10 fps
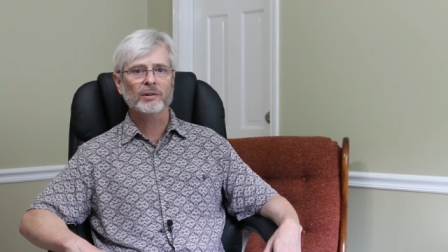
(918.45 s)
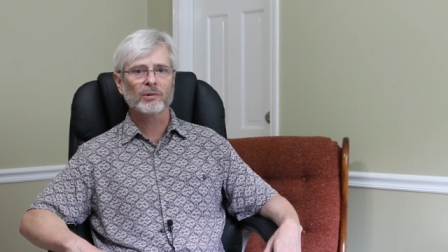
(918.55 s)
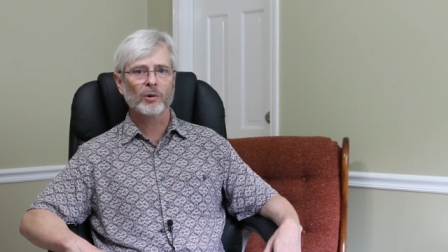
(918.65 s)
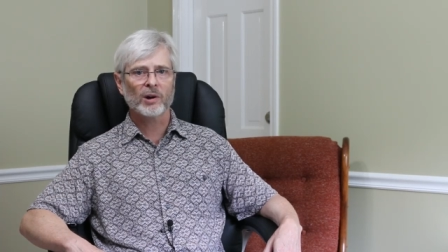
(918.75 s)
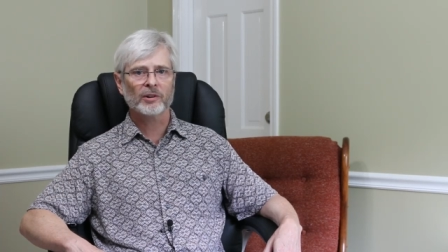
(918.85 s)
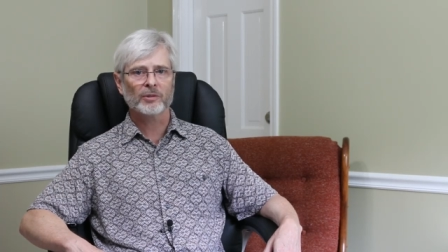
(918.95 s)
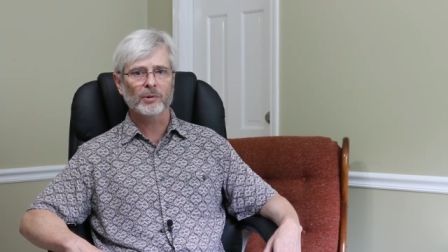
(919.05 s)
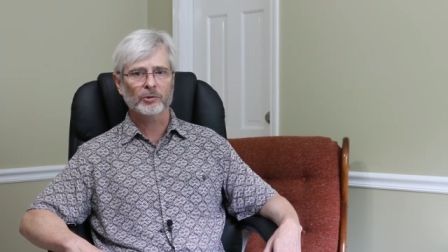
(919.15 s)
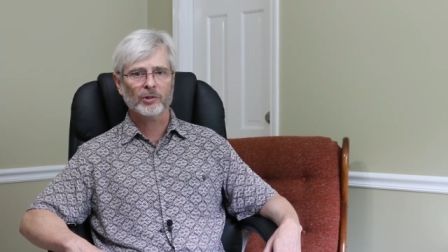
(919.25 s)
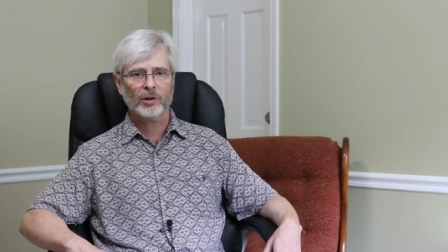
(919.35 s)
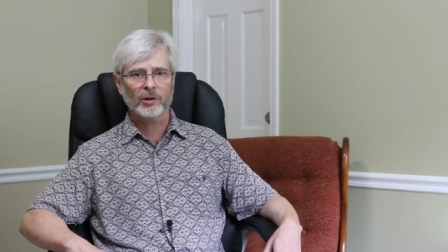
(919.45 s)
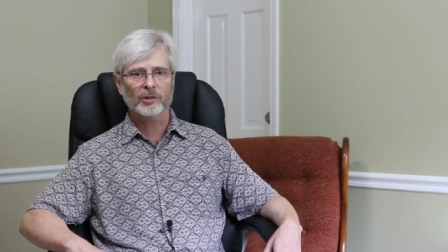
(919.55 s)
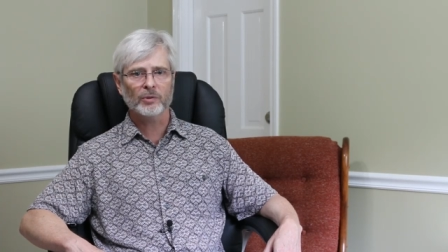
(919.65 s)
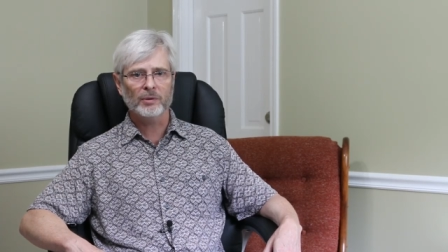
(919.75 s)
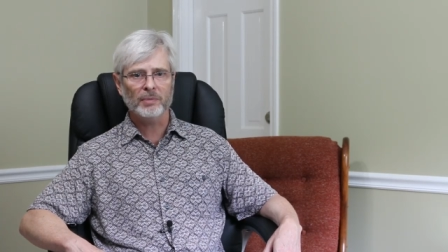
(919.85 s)
that requires the most
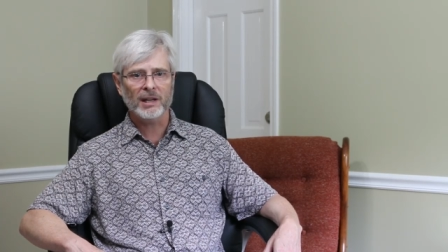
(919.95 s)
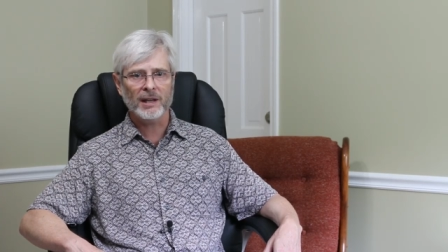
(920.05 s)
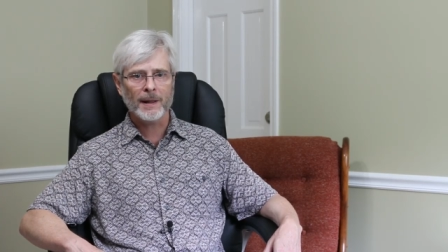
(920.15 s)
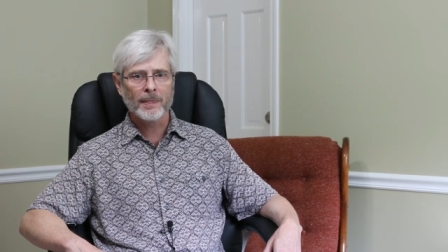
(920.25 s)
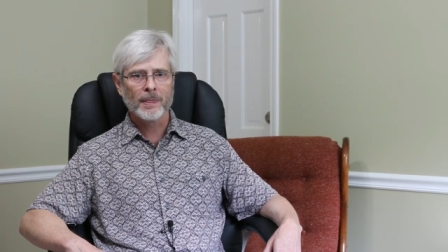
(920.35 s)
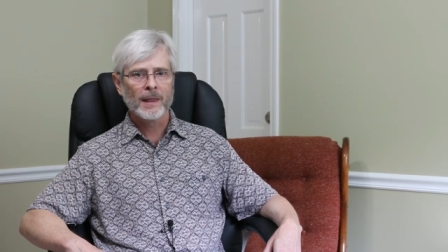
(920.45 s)
courage would be